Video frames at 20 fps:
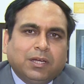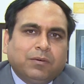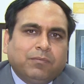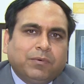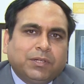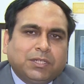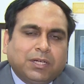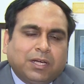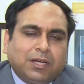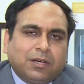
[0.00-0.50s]

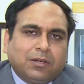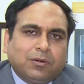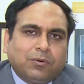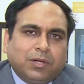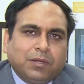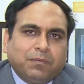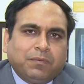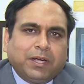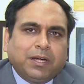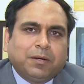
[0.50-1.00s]
which are
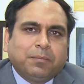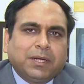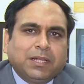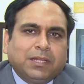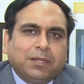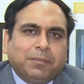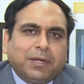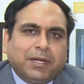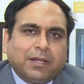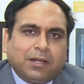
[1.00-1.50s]
notified by
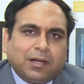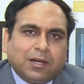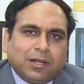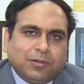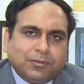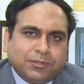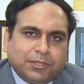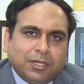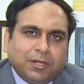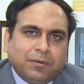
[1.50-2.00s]
the Medical
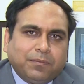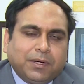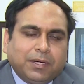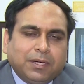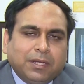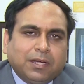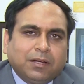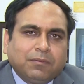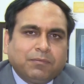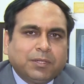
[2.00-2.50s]
Council of
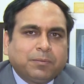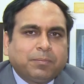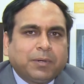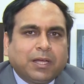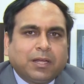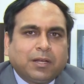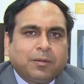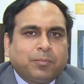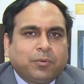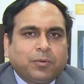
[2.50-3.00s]
India with
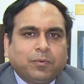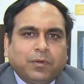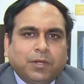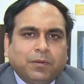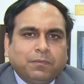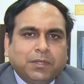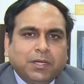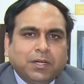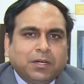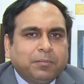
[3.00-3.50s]
prior approval
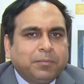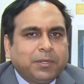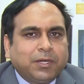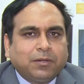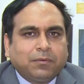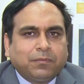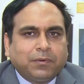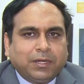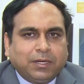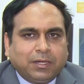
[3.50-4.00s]
of the Government
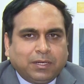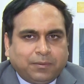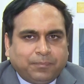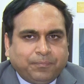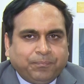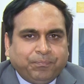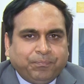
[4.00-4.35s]
of India.